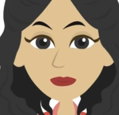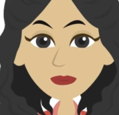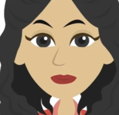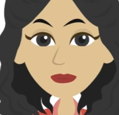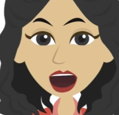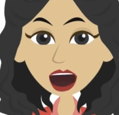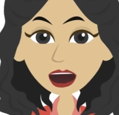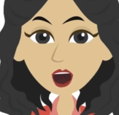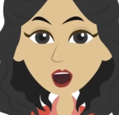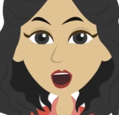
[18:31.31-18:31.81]

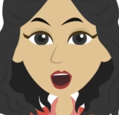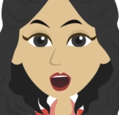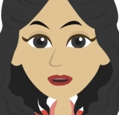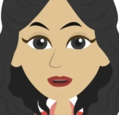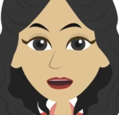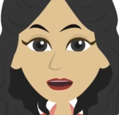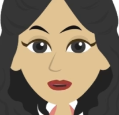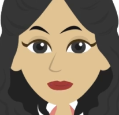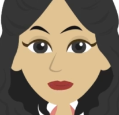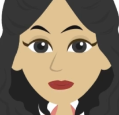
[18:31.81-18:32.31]
For
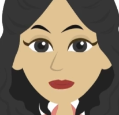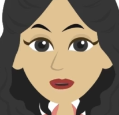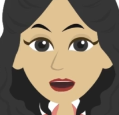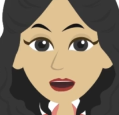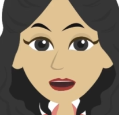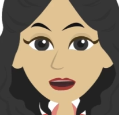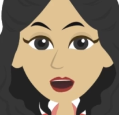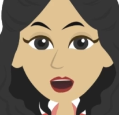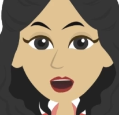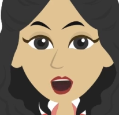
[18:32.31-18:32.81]
example, we
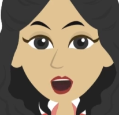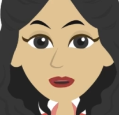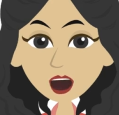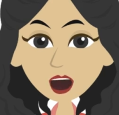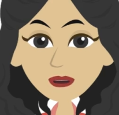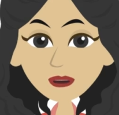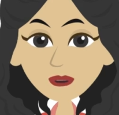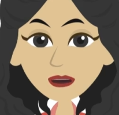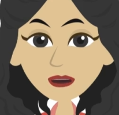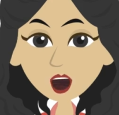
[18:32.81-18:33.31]
can use
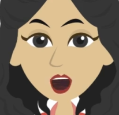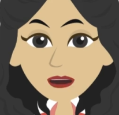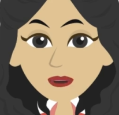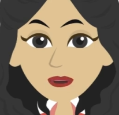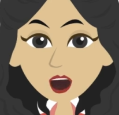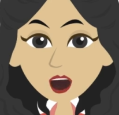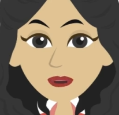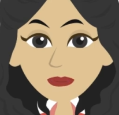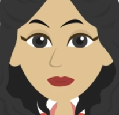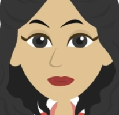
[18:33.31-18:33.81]
less
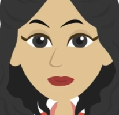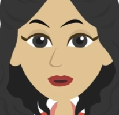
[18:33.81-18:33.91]
plastic